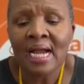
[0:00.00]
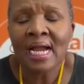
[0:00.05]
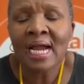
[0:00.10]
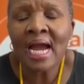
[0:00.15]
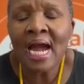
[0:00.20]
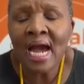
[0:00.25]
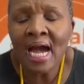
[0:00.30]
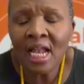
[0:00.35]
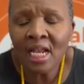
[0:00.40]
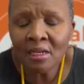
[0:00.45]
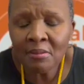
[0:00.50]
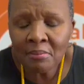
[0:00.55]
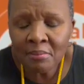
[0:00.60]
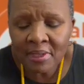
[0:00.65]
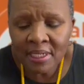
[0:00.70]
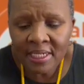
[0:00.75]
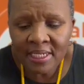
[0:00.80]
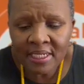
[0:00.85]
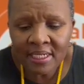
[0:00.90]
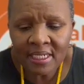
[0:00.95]

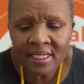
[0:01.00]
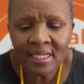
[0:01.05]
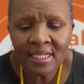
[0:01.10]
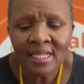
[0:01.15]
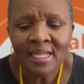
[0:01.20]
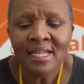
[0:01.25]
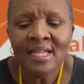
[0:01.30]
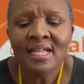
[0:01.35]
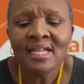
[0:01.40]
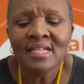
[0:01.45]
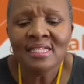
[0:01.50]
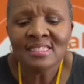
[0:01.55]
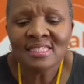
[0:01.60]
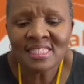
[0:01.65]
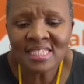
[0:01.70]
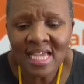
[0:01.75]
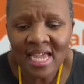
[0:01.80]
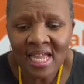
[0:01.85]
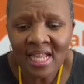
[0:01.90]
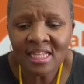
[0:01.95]
Calmly
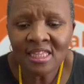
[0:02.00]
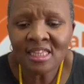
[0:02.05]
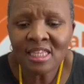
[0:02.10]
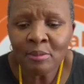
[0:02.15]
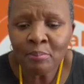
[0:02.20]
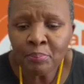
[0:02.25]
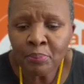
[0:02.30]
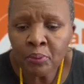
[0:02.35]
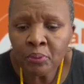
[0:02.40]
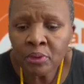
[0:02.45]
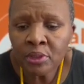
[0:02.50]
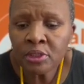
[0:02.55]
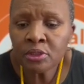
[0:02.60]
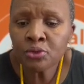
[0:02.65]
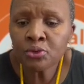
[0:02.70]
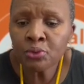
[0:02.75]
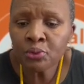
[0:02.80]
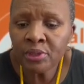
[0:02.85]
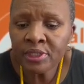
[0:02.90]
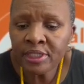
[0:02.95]
tell the bully
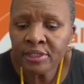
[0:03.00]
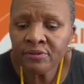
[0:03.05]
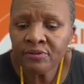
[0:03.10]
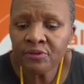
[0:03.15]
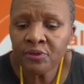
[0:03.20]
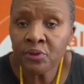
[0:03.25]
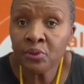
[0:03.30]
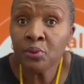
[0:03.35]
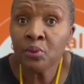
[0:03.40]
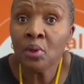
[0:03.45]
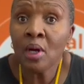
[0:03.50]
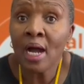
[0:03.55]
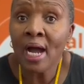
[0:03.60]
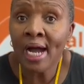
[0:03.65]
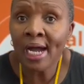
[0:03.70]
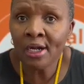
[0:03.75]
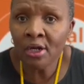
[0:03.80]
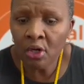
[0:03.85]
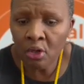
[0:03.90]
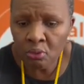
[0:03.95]
to leave you
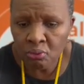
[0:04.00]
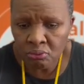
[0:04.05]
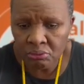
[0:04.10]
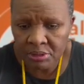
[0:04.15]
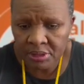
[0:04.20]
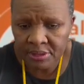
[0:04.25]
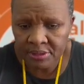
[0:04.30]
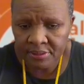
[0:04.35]
alone.